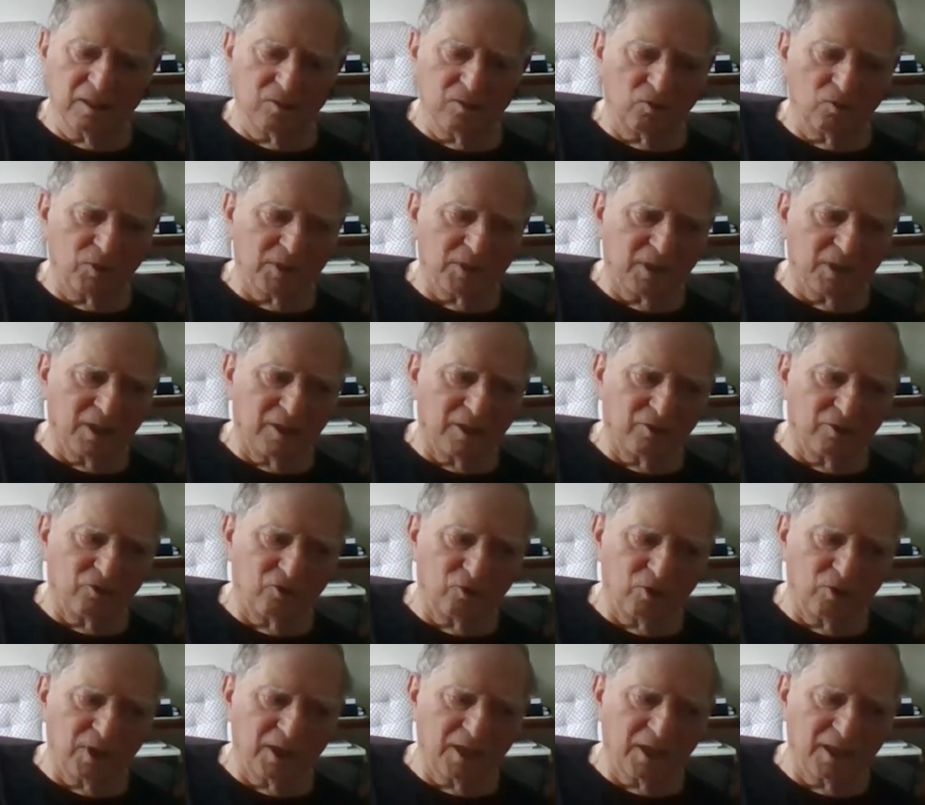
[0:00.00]
what the hell are you
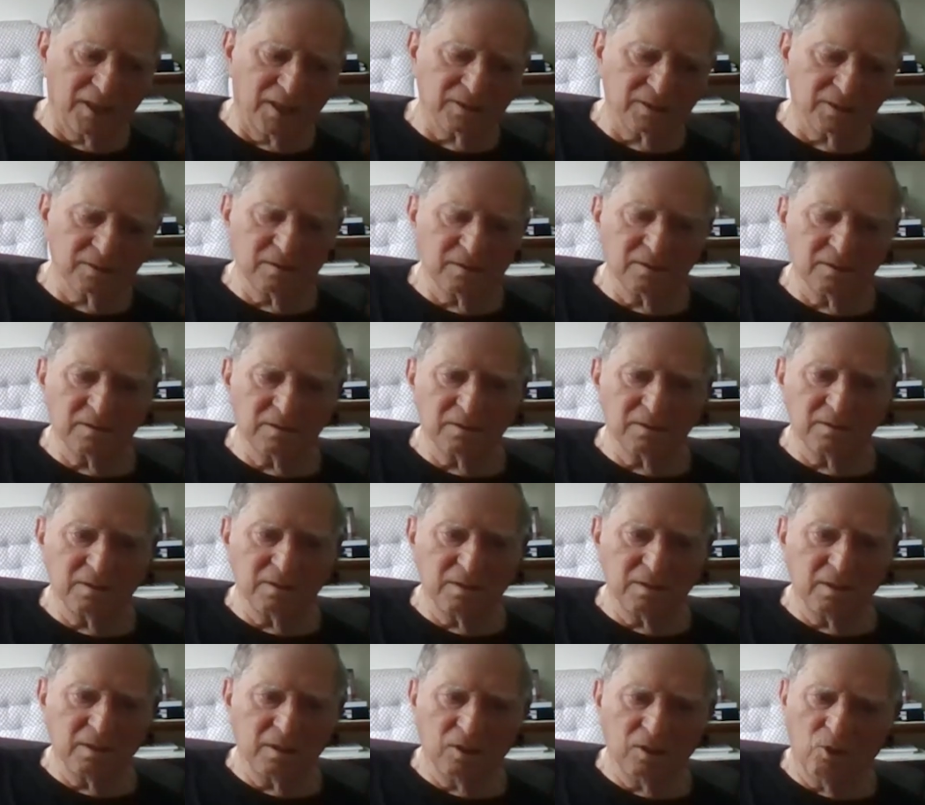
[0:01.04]
shooting at?
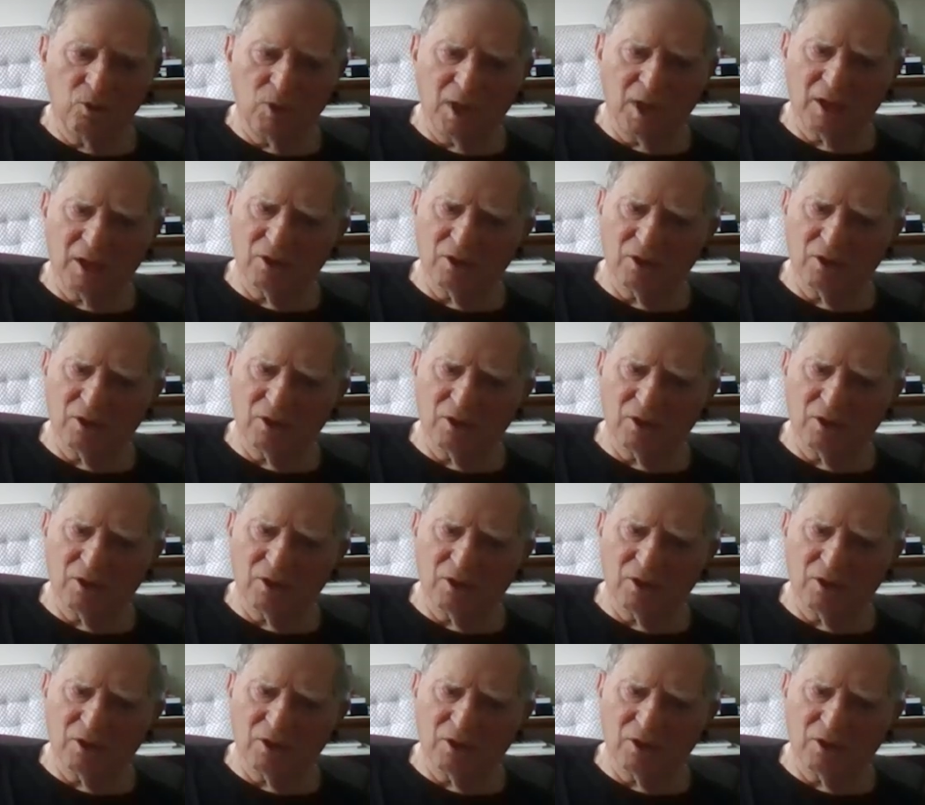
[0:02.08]
Well,